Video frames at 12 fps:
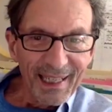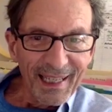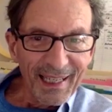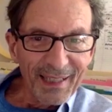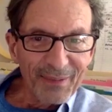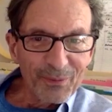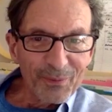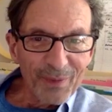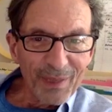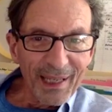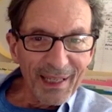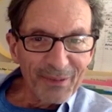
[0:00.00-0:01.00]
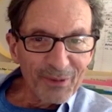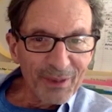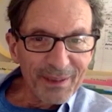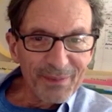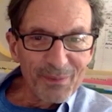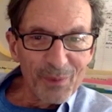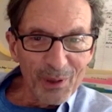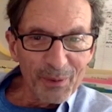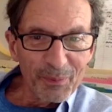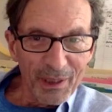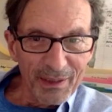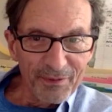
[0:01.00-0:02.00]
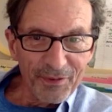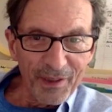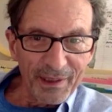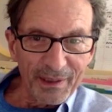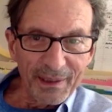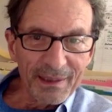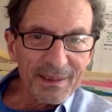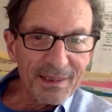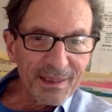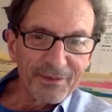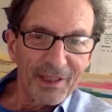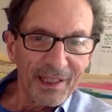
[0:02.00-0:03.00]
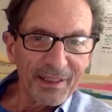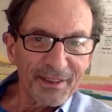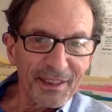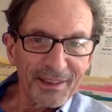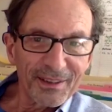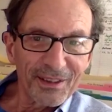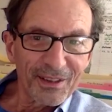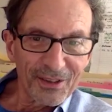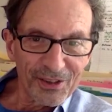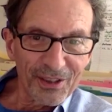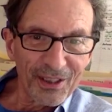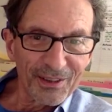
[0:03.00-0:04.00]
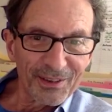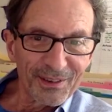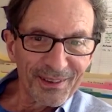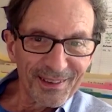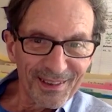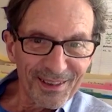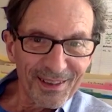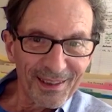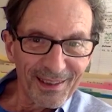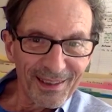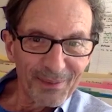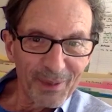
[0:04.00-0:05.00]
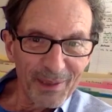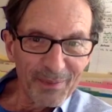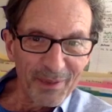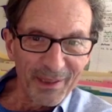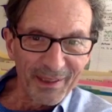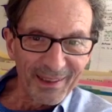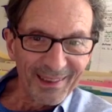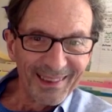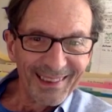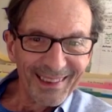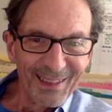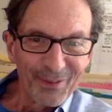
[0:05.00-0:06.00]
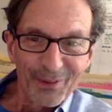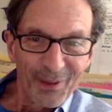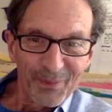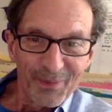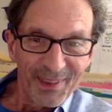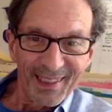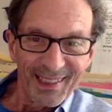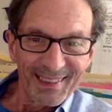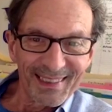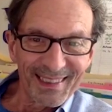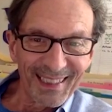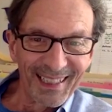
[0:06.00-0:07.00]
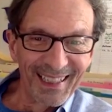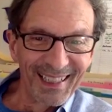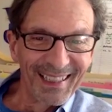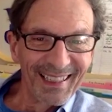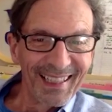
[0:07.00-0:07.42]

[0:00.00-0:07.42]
and and read more brain findings that validate the Gestalt uh, brain model from that uh,